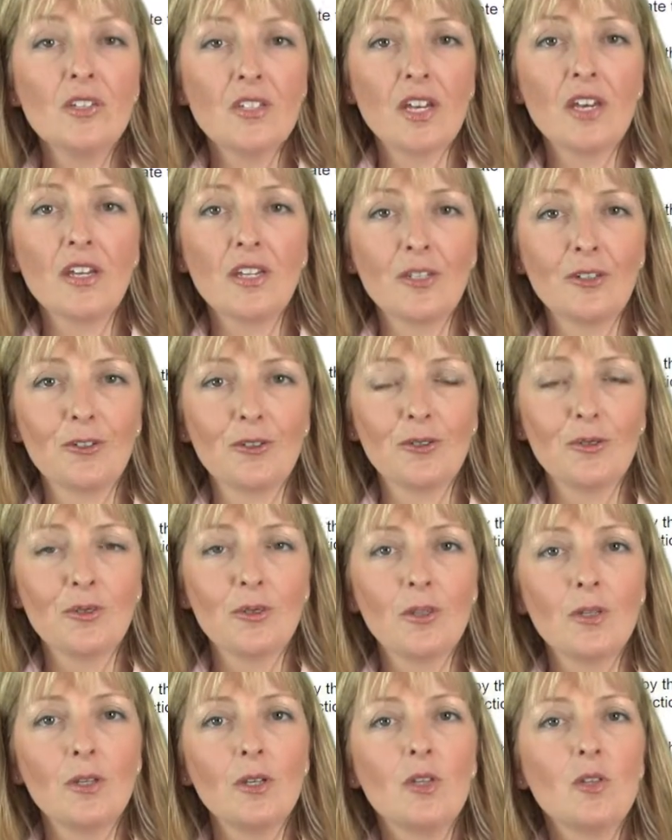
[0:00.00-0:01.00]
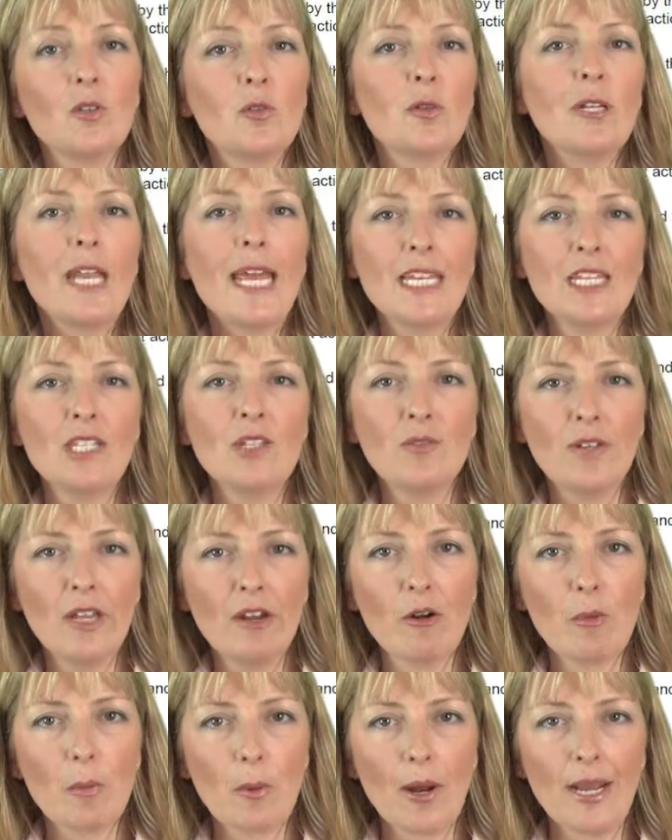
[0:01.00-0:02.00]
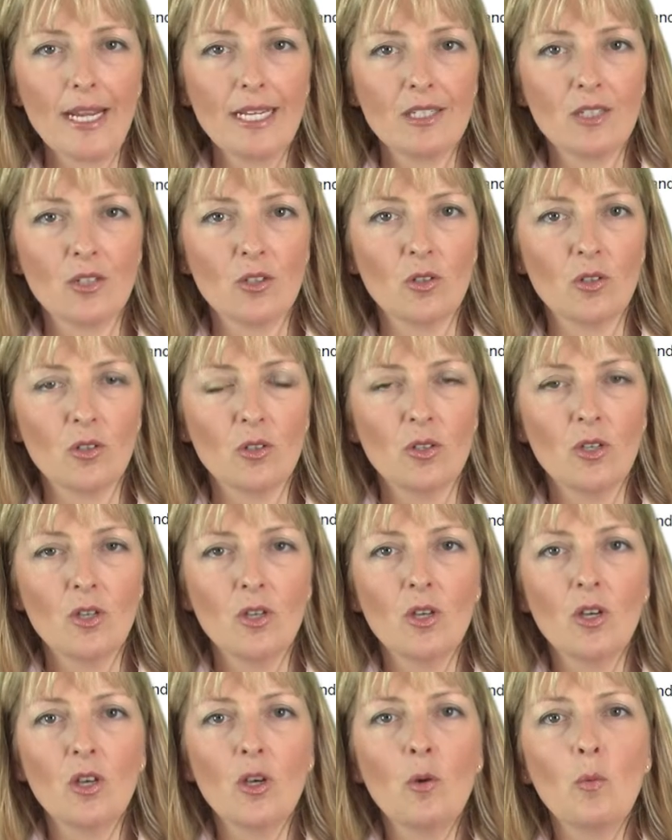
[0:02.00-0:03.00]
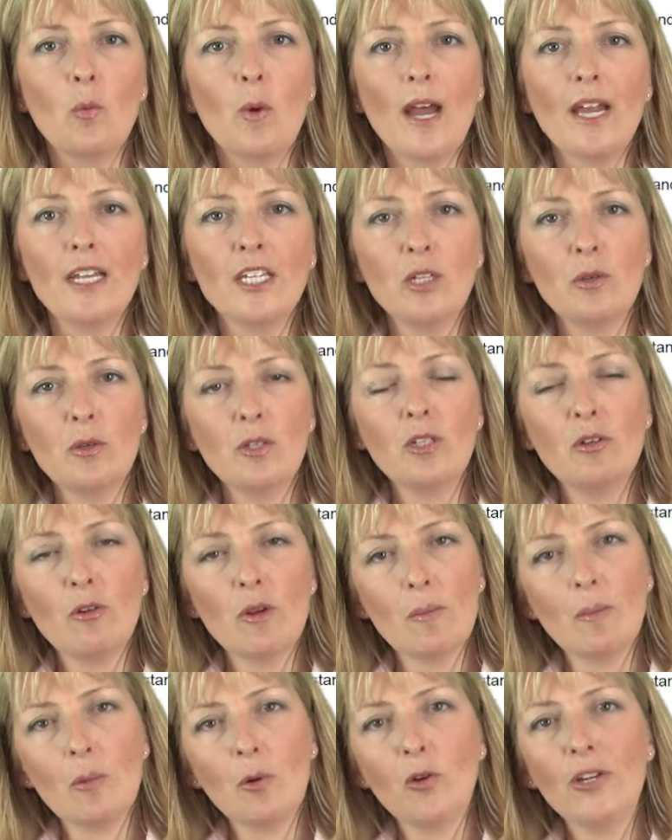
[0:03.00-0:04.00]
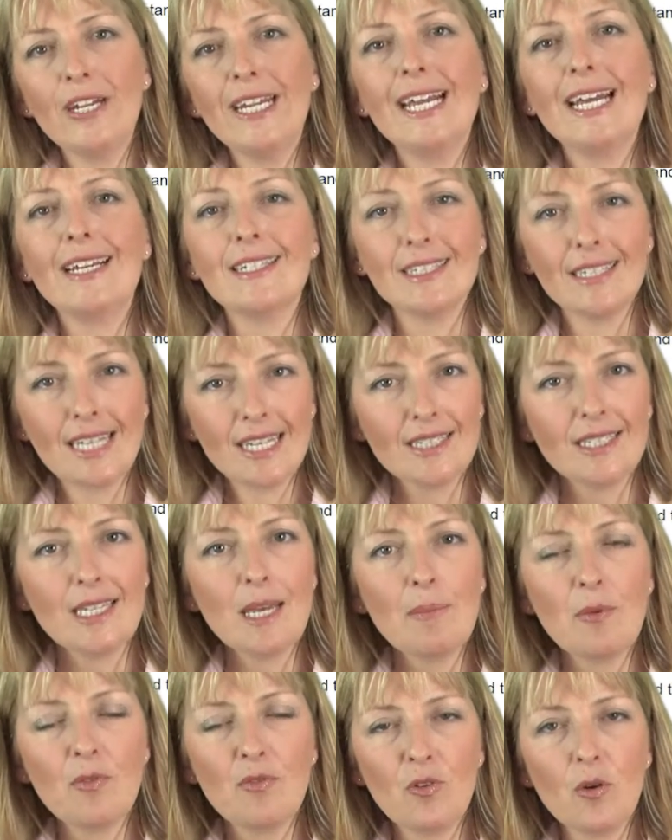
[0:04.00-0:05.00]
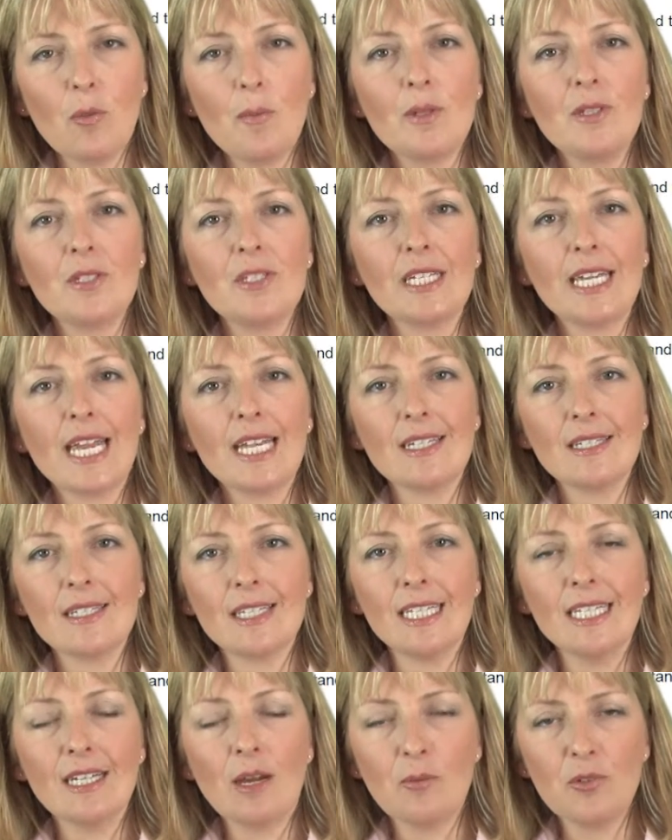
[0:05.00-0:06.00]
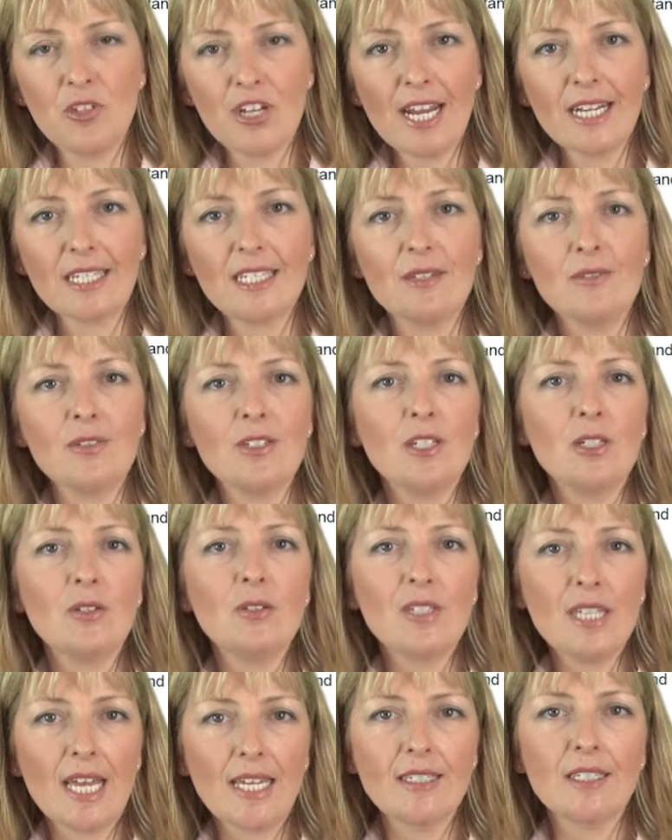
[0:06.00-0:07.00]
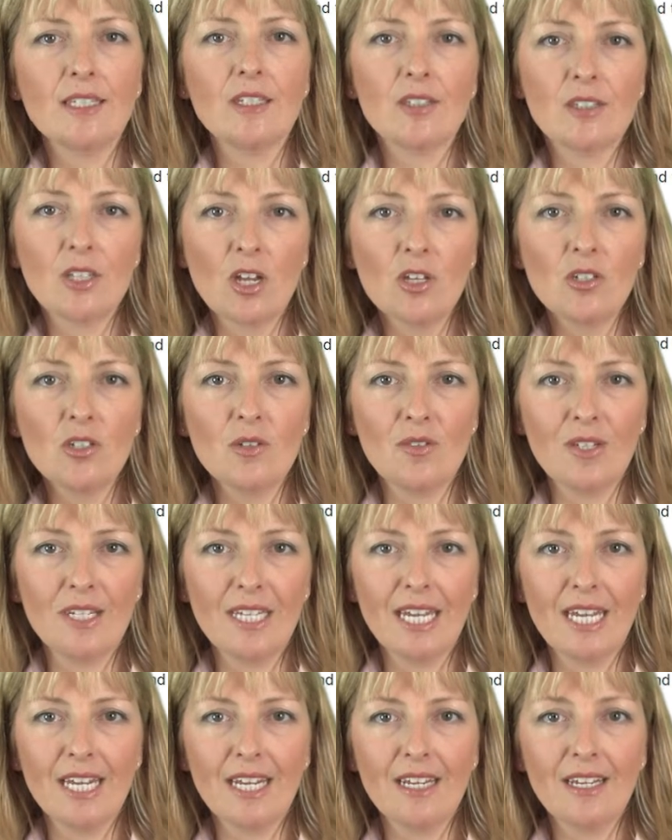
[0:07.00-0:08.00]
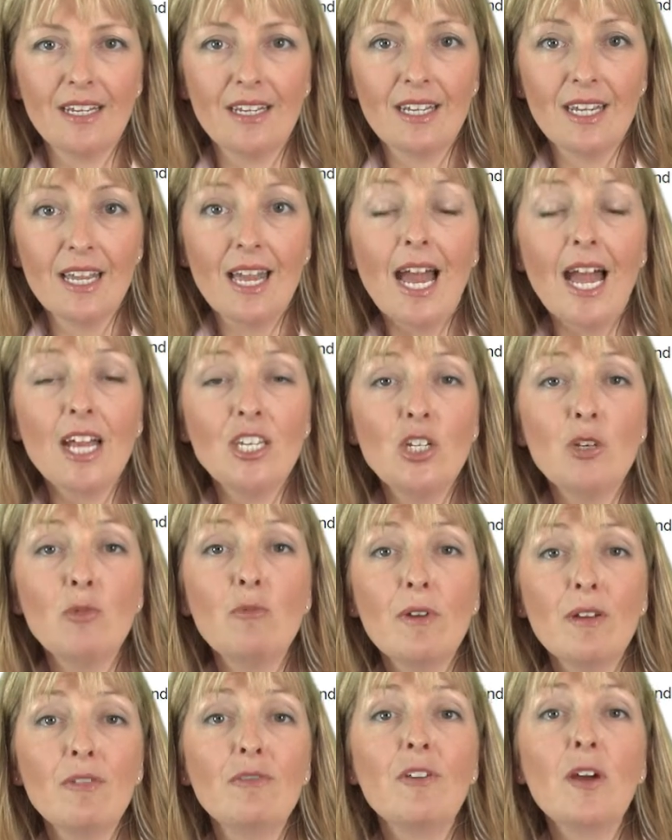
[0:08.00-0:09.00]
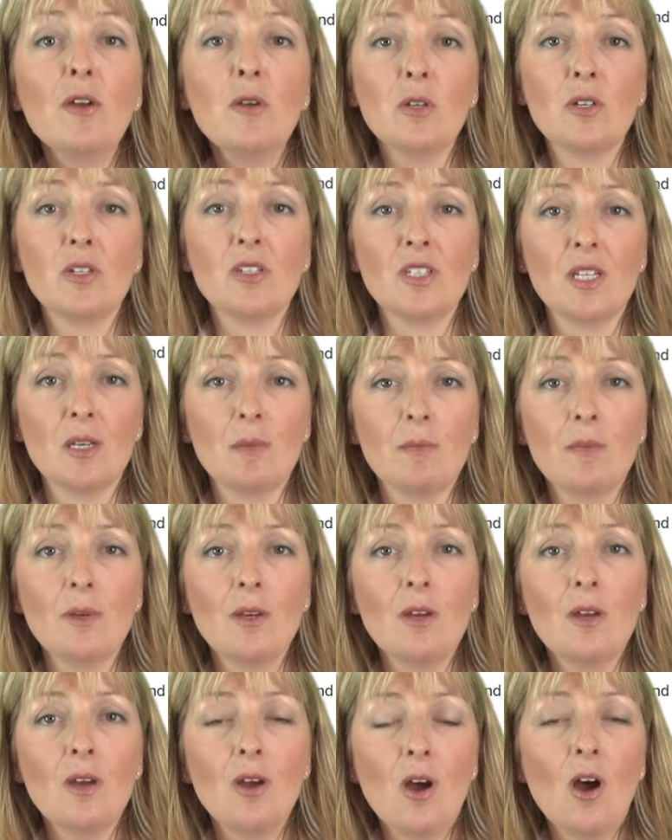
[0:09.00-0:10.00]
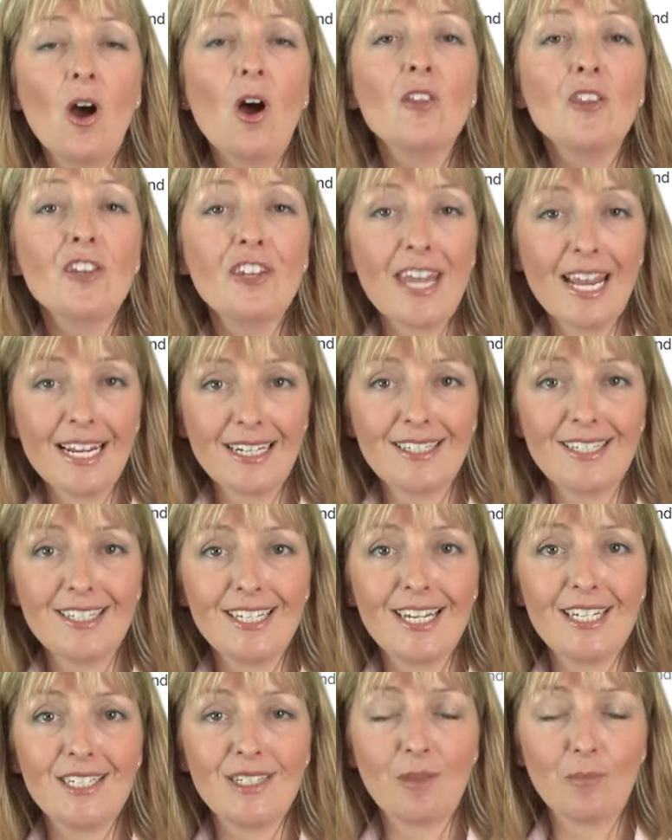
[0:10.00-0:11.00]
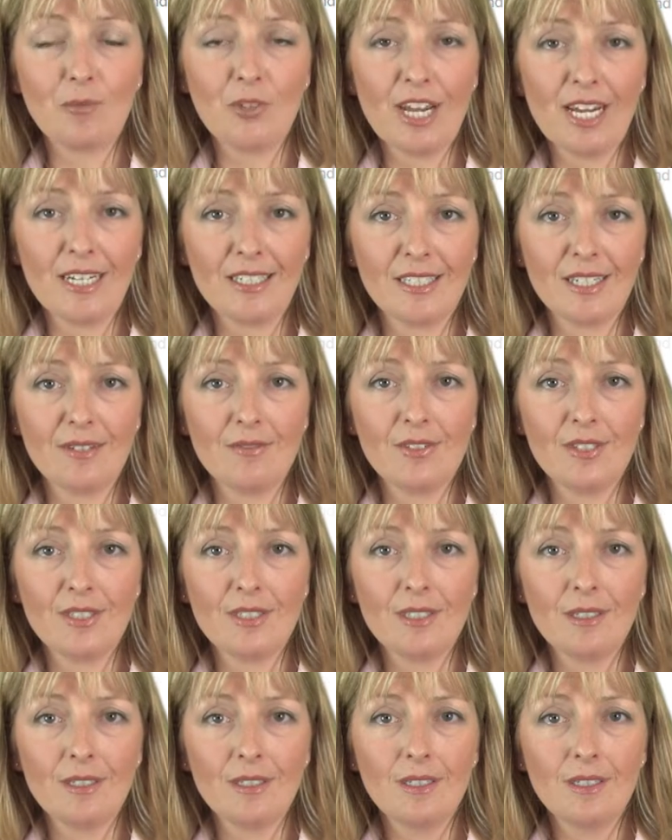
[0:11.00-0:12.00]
the cycle through an end-of-year appraisal, where you and your employee assess their performance against the objectives that you set at the start of the year, and you refocus them on the next year's objectives.